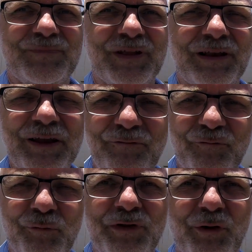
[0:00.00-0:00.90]

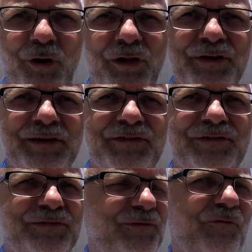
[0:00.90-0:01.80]
live with all
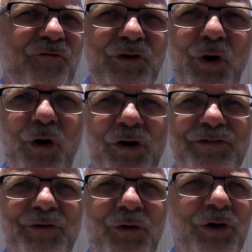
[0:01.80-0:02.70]
these
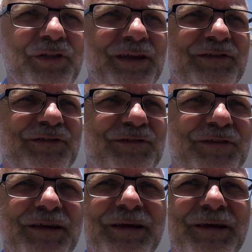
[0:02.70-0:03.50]
flaws, all these.